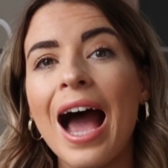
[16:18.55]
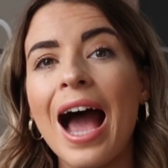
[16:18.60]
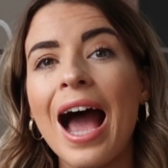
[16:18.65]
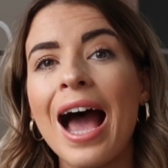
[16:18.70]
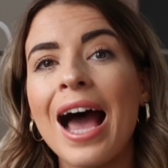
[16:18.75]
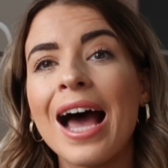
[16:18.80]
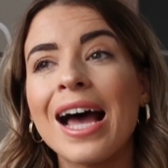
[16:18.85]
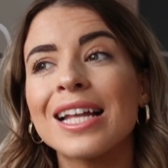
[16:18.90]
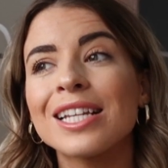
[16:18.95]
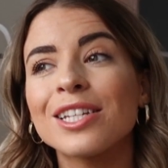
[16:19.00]

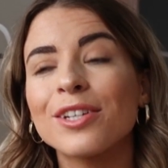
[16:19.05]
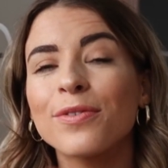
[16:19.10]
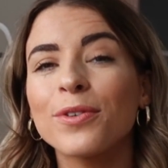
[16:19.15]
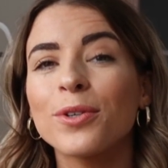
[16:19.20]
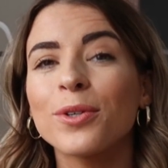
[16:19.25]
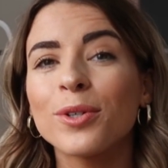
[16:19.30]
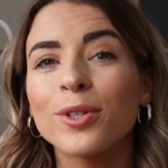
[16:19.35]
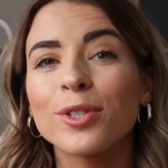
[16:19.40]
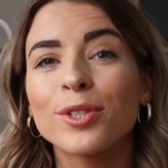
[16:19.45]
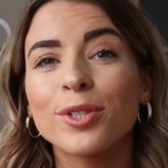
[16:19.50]
And of
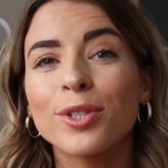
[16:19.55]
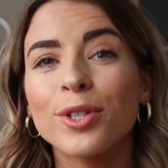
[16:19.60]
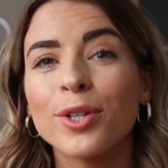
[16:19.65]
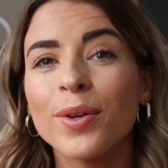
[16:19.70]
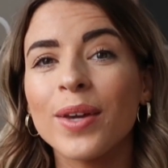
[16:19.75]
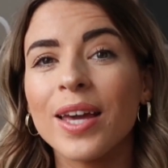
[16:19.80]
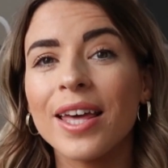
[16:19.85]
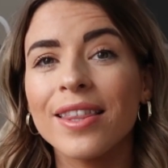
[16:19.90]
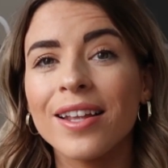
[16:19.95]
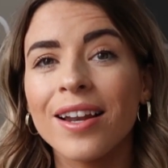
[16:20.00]
course
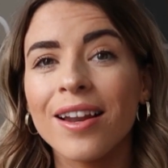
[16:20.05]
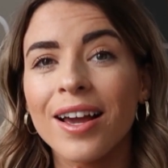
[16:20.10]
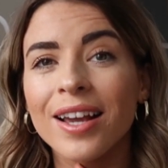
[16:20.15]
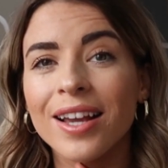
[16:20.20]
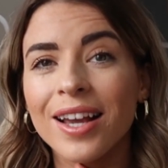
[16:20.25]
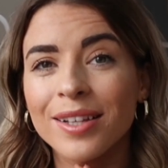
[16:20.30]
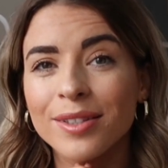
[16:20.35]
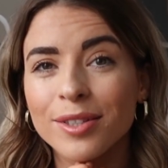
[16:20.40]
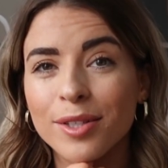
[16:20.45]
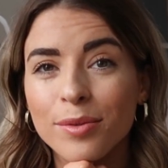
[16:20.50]
do hit the
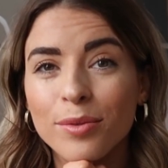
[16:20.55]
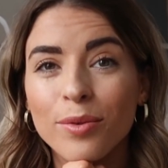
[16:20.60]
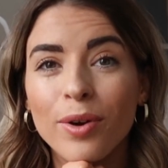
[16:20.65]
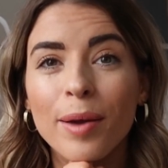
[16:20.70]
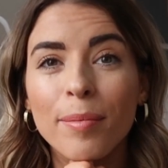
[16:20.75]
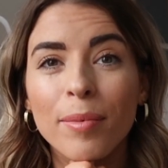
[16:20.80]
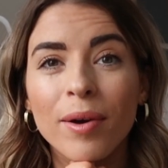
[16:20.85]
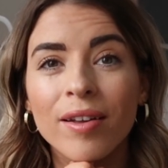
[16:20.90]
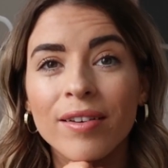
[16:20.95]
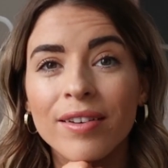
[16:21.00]
like and
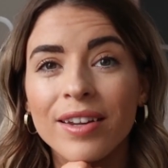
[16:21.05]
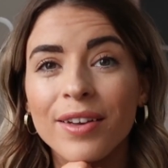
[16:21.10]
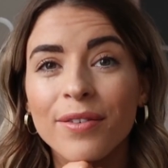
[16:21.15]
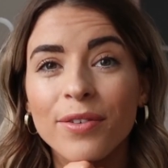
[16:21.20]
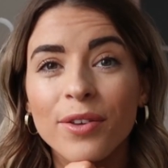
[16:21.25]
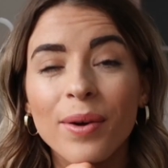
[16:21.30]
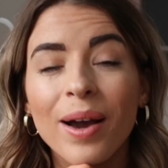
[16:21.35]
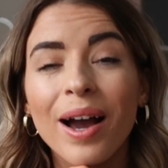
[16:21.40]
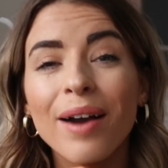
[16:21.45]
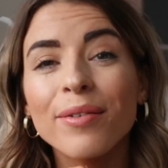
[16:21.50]
subscribe button
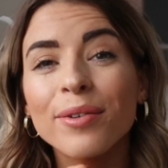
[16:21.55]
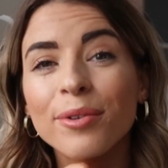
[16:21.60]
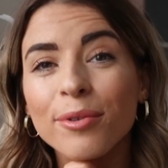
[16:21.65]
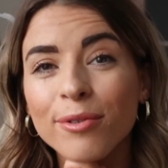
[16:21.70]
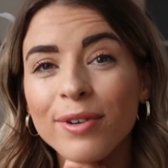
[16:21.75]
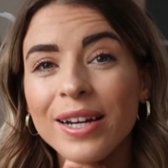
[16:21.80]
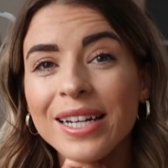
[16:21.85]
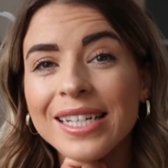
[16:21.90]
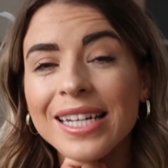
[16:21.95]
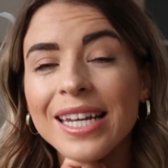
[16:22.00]
if you haven't
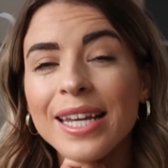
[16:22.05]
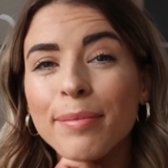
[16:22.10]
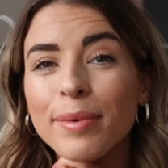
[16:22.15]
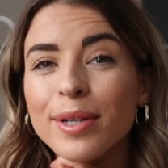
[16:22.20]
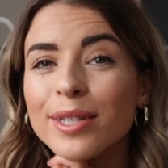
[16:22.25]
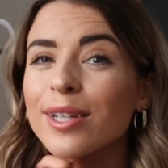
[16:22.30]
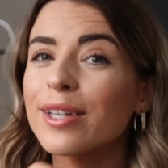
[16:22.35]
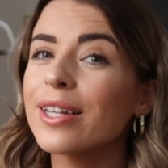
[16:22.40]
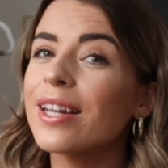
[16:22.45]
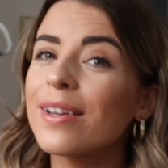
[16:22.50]
already,
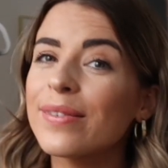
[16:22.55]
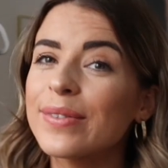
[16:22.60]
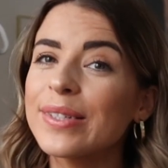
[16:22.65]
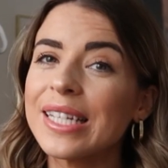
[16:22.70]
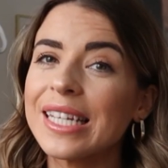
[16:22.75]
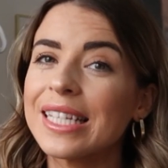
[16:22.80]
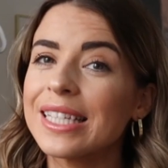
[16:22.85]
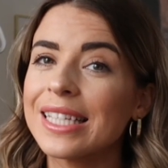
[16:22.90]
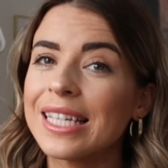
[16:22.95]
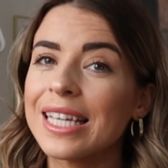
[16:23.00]
because I'd love
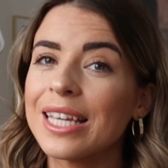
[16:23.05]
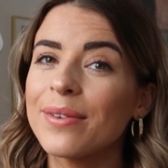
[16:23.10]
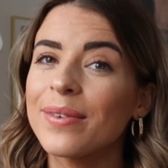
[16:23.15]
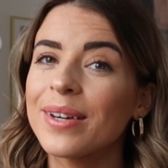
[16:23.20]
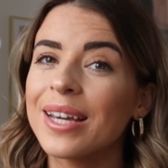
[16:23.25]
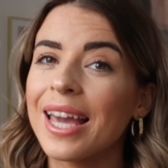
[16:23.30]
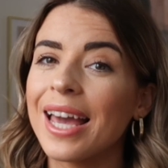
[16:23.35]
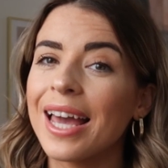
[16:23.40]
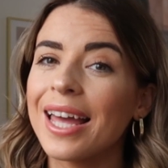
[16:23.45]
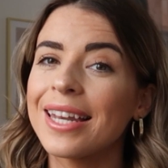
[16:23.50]
to see
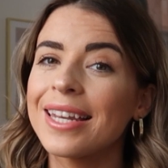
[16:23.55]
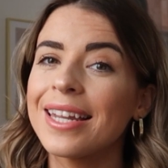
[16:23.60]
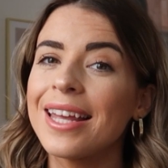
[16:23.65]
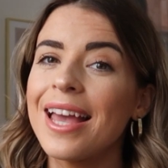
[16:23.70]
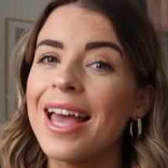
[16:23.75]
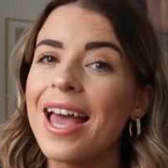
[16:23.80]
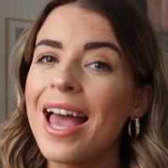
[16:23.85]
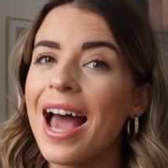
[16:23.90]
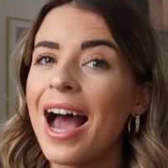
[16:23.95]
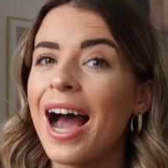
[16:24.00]
you again,
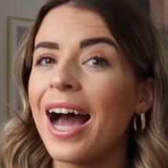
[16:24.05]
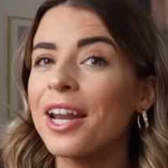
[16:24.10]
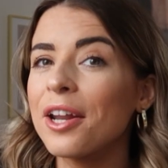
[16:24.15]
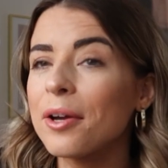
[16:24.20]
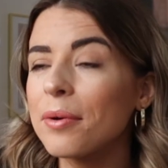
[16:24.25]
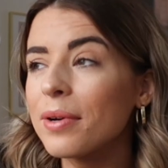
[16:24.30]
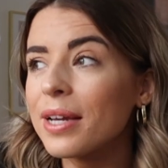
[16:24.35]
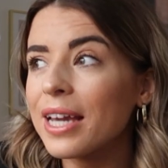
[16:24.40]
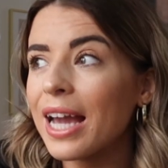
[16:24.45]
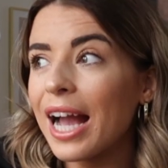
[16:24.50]
and
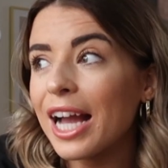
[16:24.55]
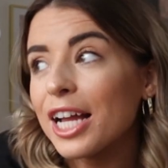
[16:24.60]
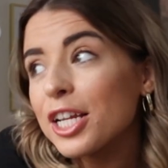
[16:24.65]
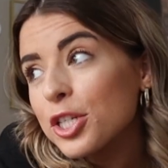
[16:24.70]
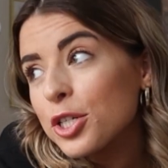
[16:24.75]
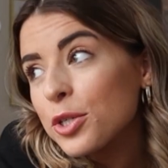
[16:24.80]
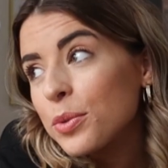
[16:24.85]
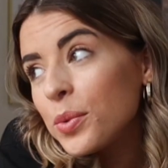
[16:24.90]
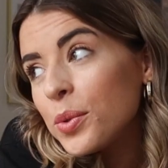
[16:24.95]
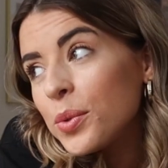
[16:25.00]
I will
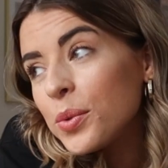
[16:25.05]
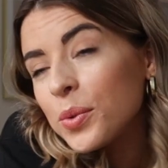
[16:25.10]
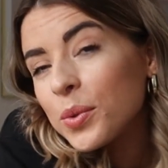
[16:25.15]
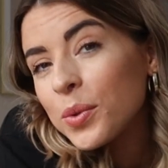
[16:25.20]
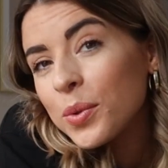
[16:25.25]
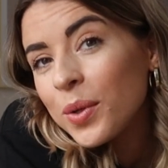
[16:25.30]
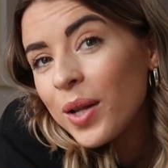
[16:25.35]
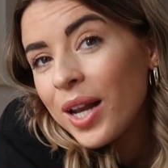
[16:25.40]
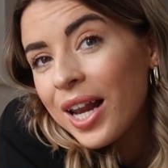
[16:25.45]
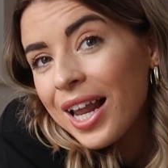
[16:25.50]
catch you
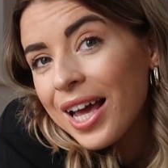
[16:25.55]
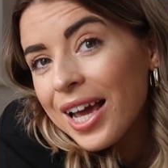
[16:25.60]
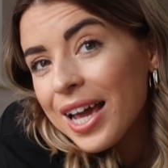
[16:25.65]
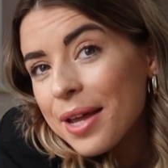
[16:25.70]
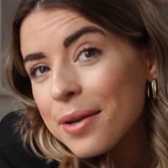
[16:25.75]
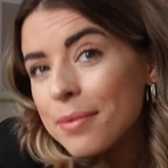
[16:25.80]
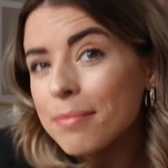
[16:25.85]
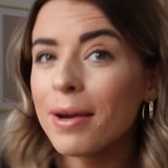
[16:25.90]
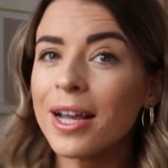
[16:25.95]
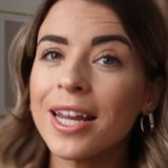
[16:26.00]
all
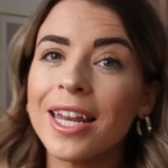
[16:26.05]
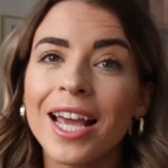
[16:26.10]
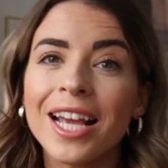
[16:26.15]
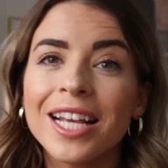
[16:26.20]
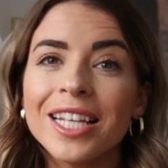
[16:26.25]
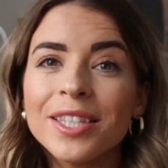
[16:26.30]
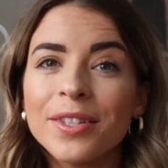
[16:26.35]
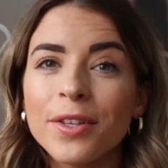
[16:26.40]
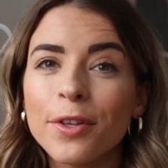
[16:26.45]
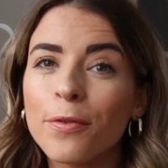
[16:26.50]
in my
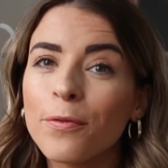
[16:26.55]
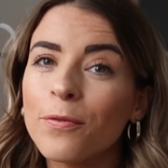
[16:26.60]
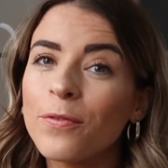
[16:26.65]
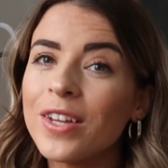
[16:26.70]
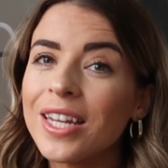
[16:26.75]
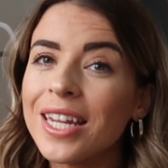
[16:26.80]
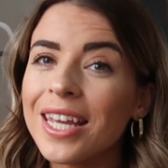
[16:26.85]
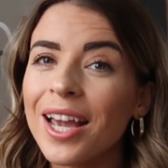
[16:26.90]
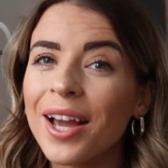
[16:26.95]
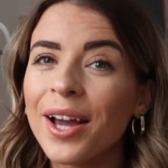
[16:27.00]
next
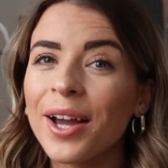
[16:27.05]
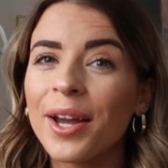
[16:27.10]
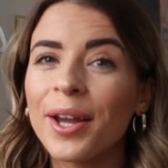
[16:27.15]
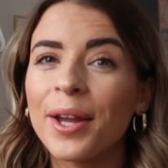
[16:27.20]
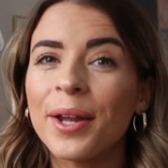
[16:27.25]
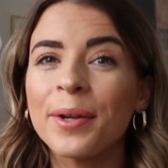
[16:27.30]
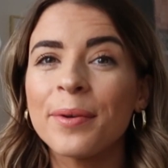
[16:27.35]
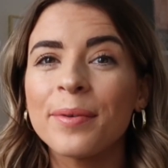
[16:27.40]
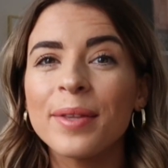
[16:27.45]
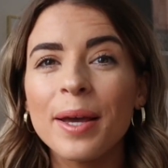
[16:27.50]

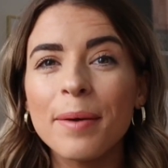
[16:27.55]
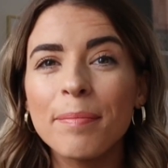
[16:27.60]
video.